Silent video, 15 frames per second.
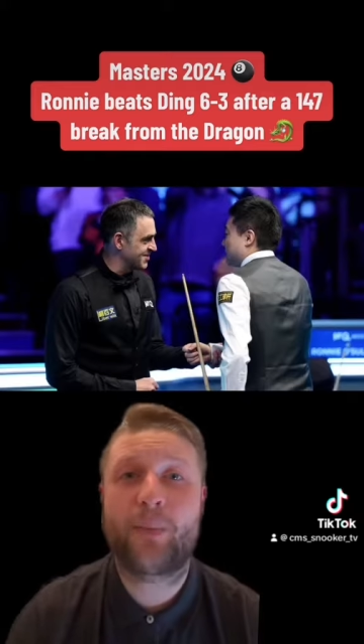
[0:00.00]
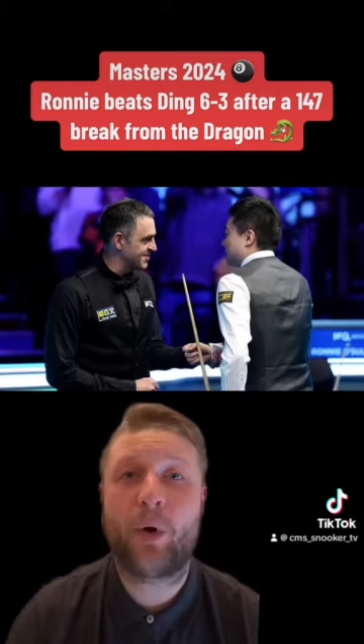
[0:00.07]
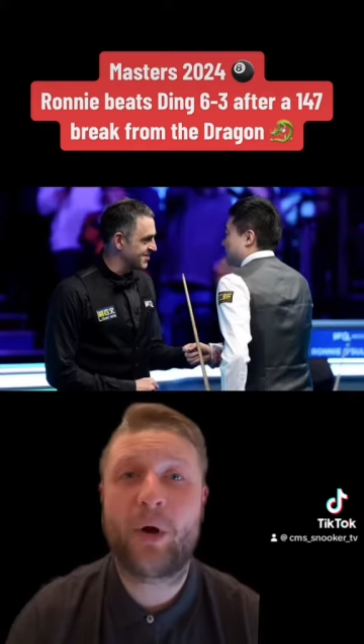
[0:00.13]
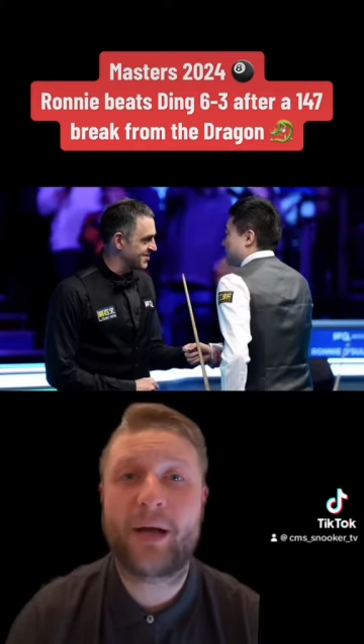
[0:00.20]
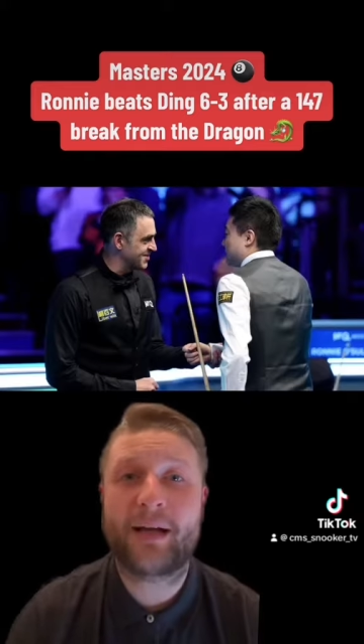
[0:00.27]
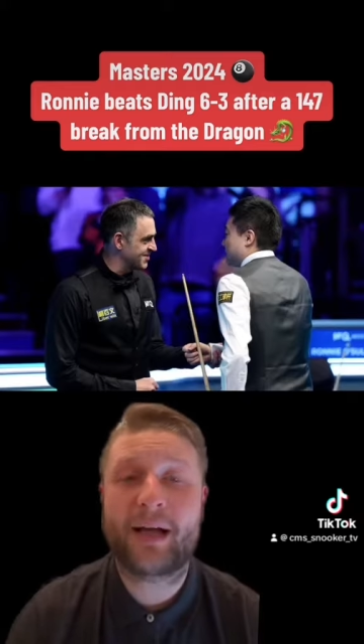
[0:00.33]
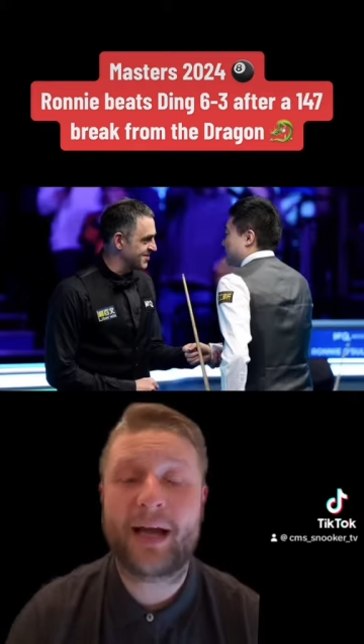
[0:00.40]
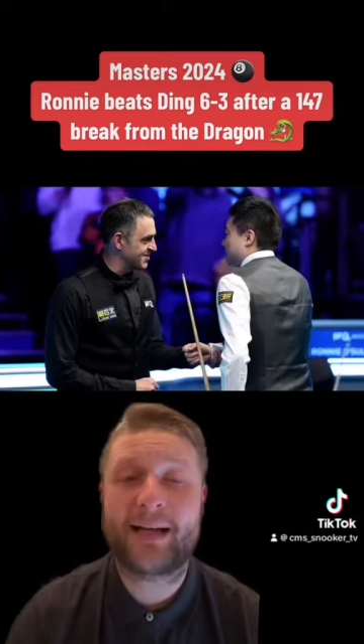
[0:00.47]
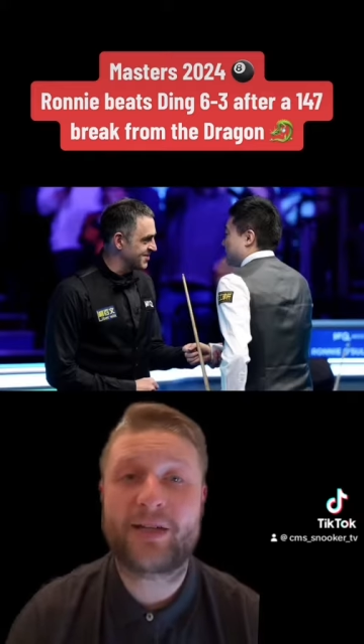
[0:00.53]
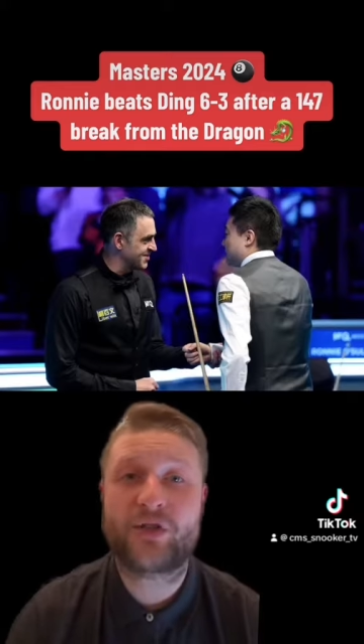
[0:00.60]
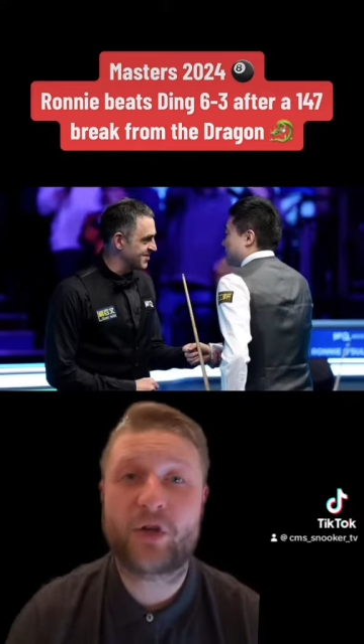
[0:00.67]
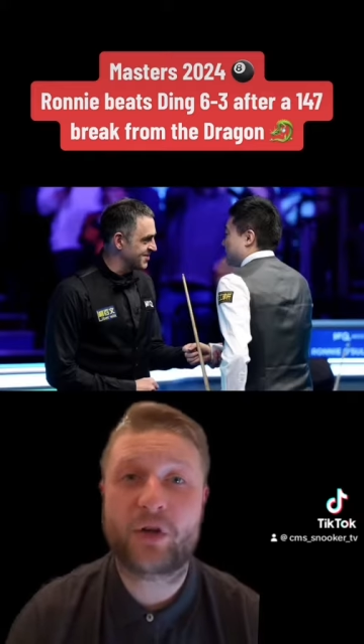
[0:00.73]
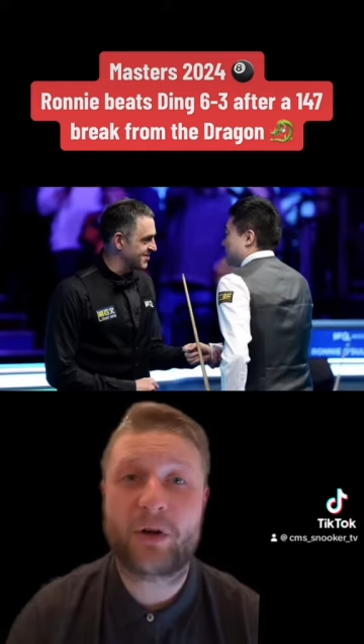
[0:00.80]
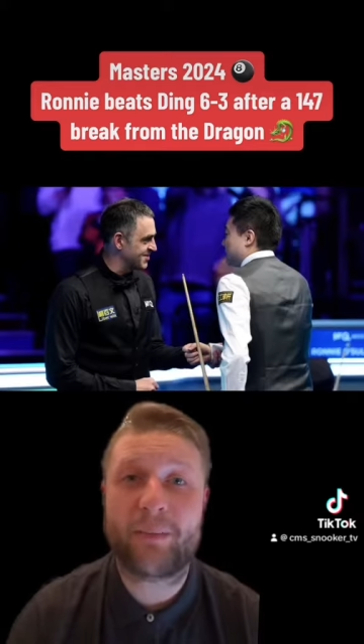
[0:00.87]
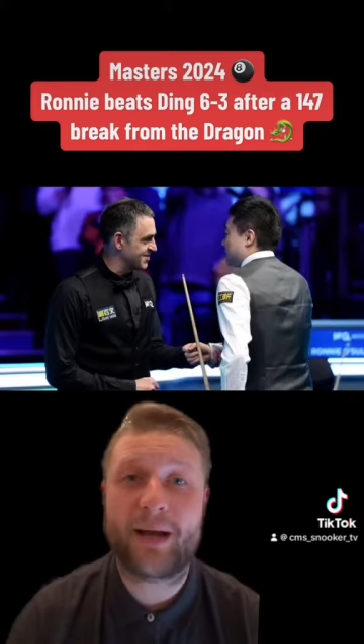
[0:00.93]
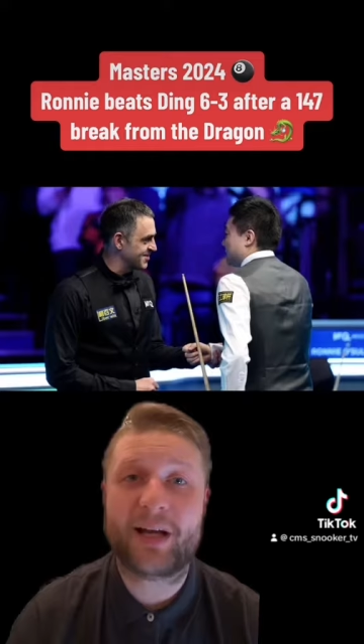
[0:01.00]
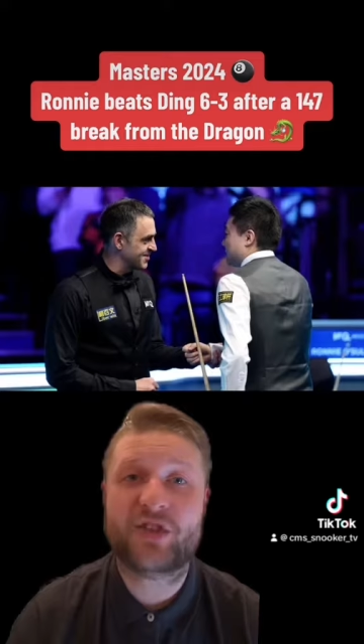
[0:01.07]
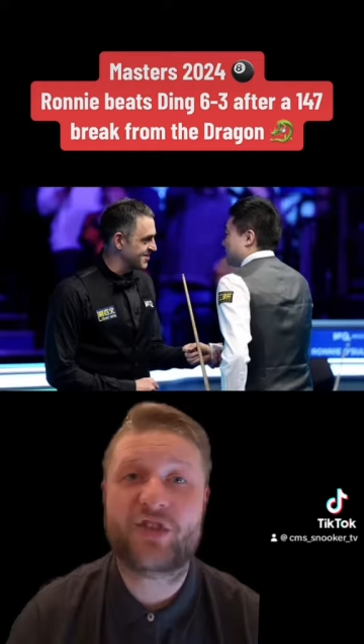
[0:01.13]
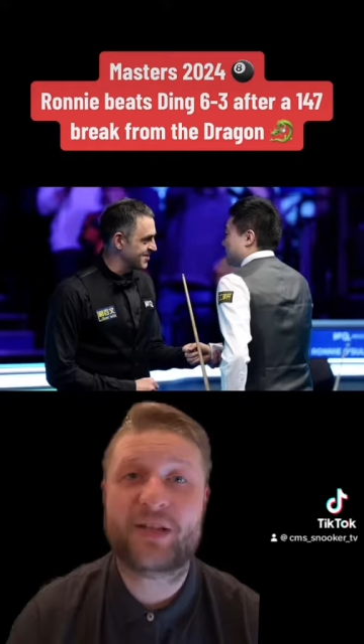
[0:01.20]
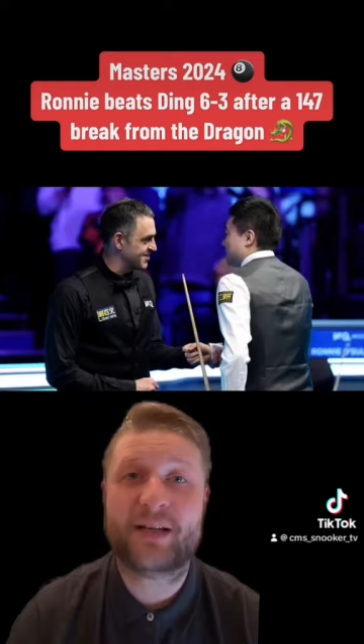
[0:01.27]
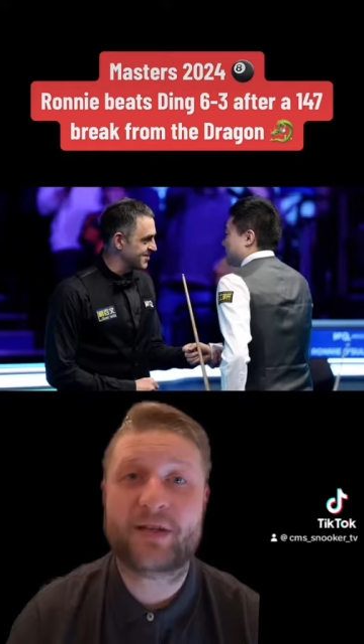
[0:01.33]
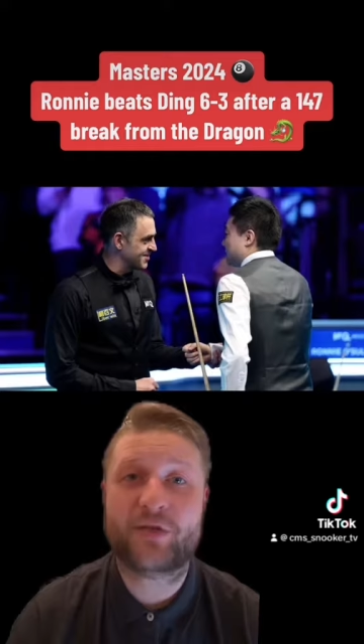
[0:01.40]
point and he took the
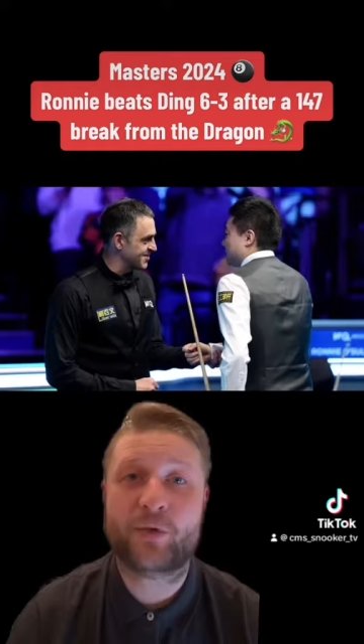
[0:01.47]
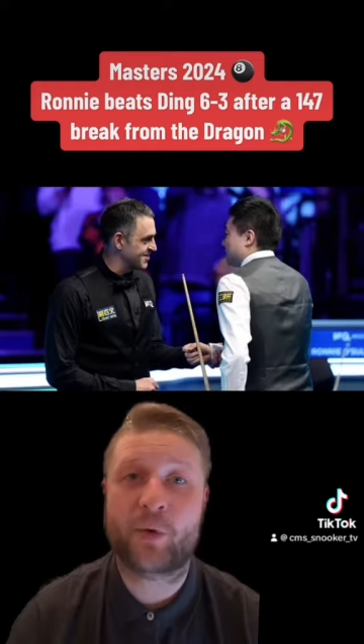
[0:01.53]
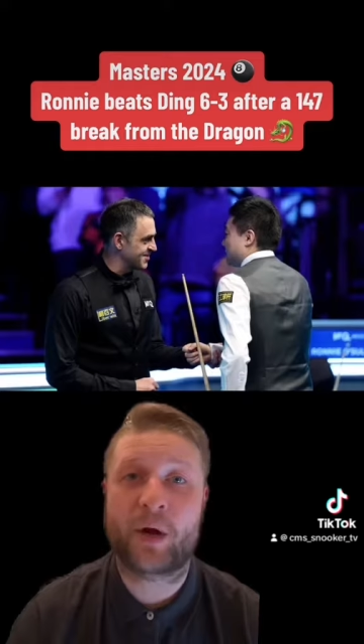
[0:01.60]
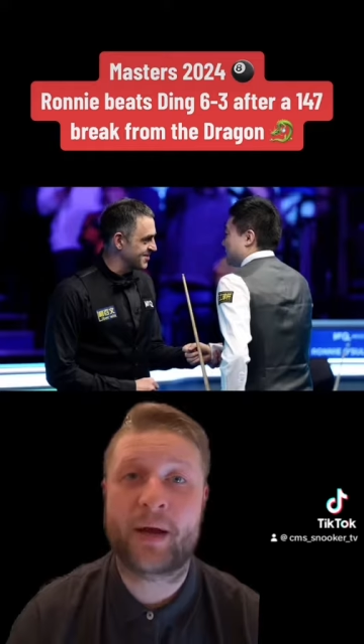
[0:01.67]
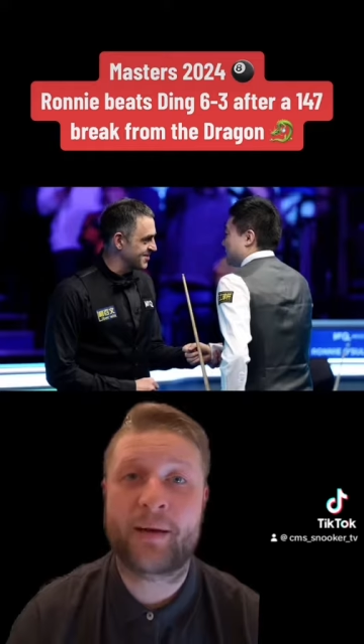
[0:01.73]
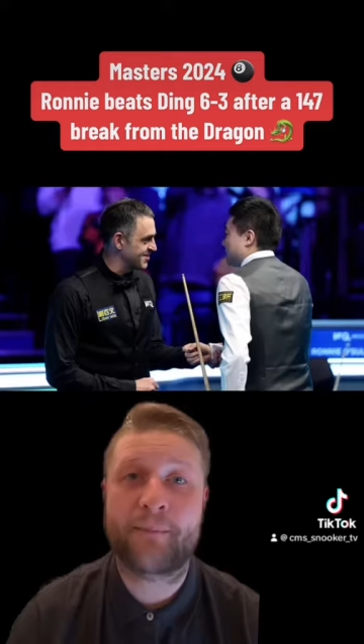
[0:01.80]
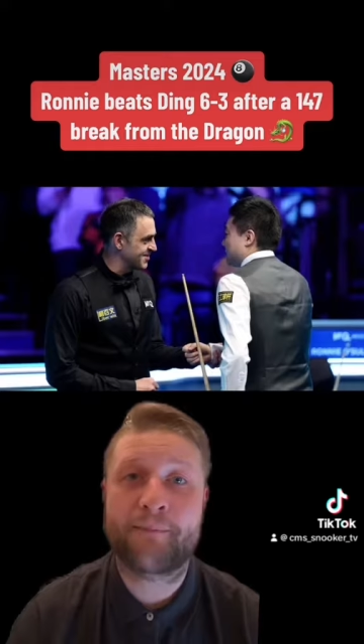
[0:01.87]
match 6-3.